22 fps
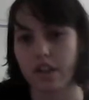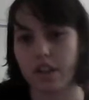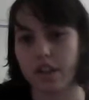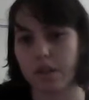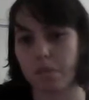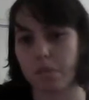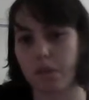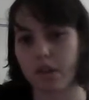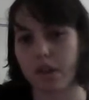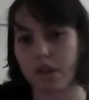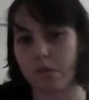
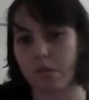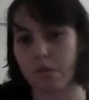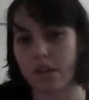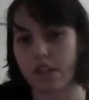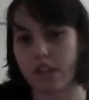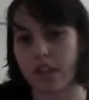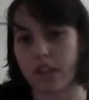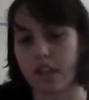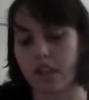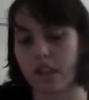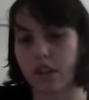this book in
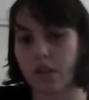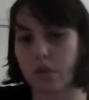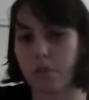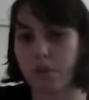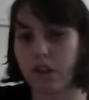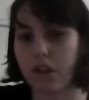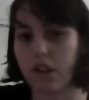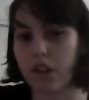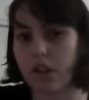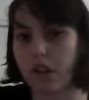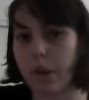particular
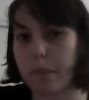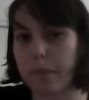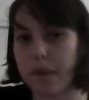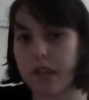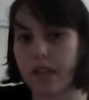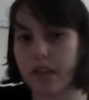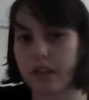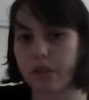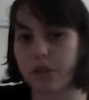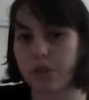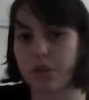will
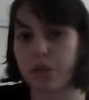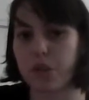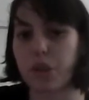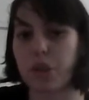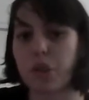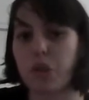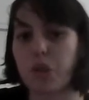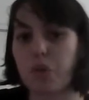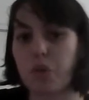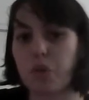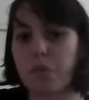appeal to
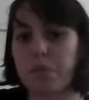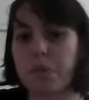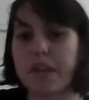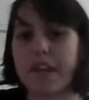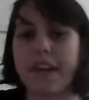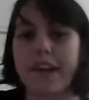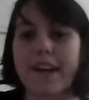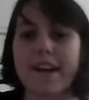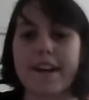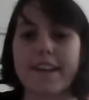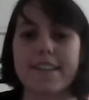you,
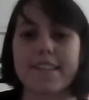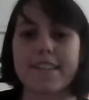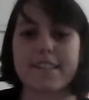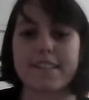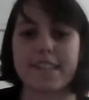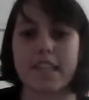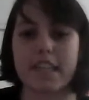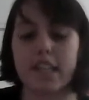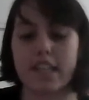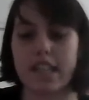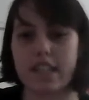
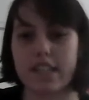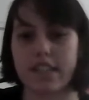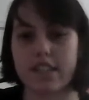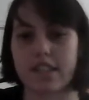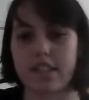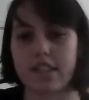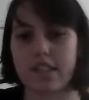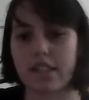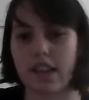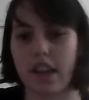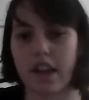because it is
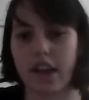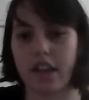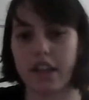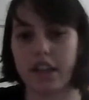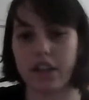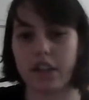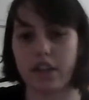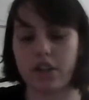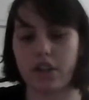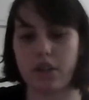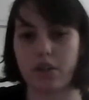
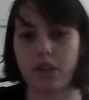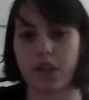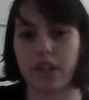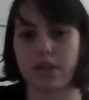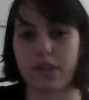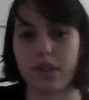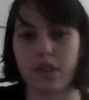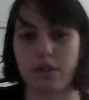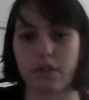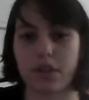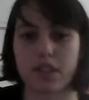designed to
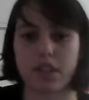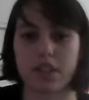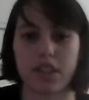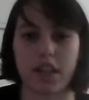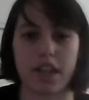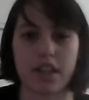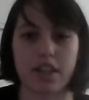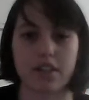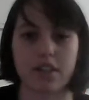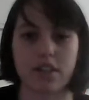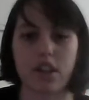give you a
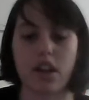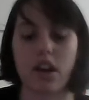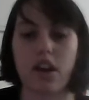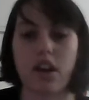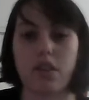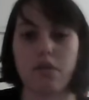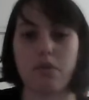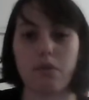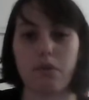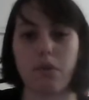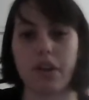sense
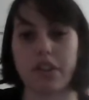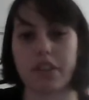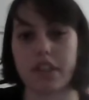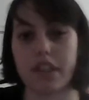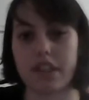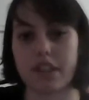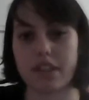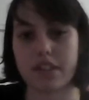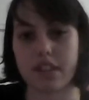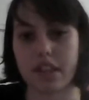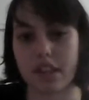of what
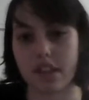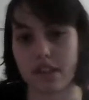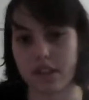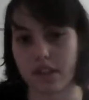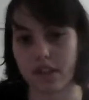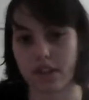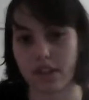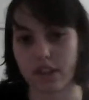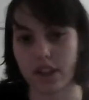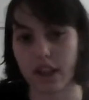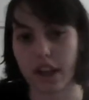these things
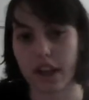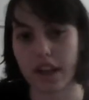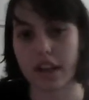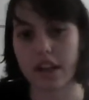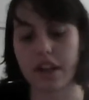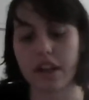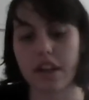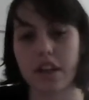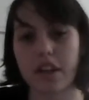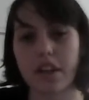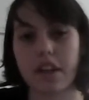are
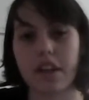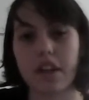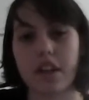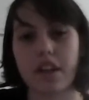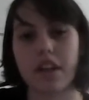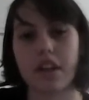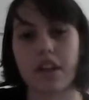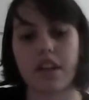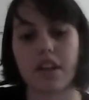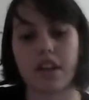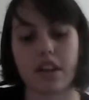like
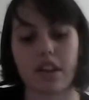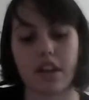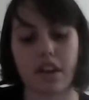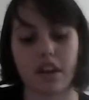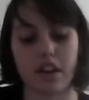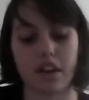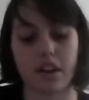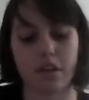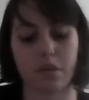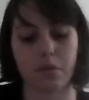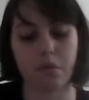
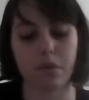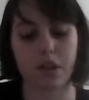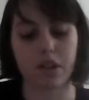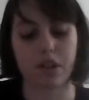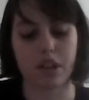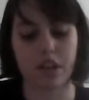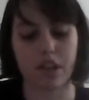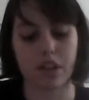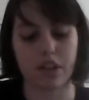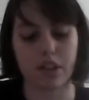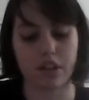
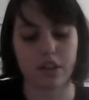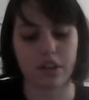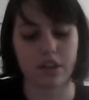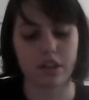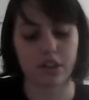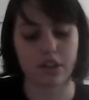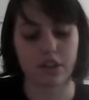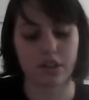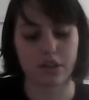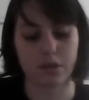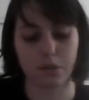
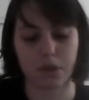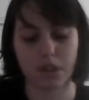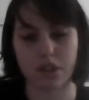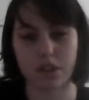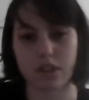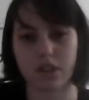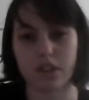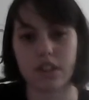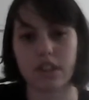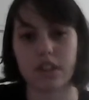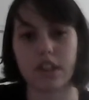within
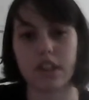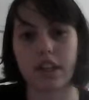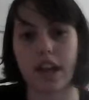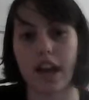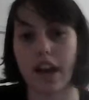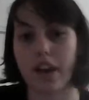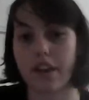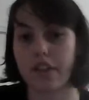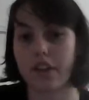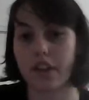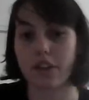Switzerland and
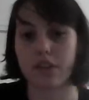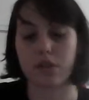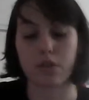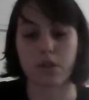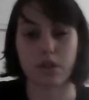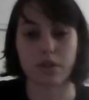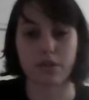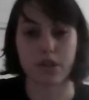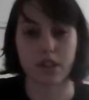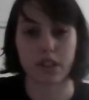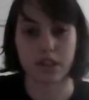how they're
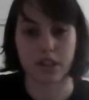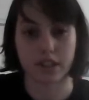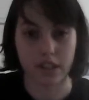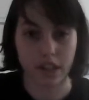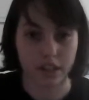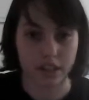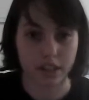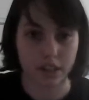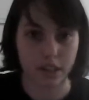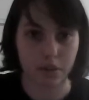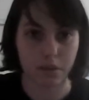sort of
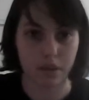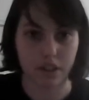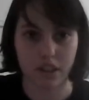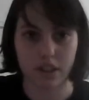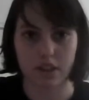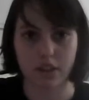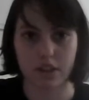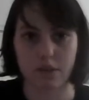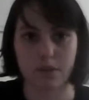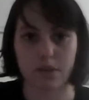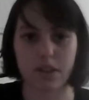conducted
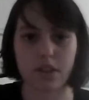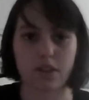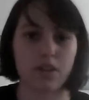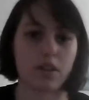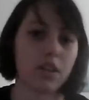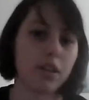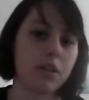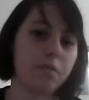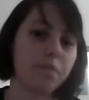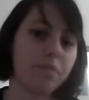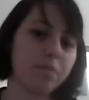within
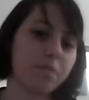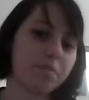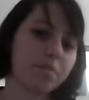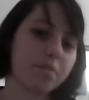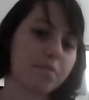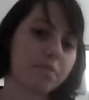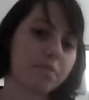Switzerland.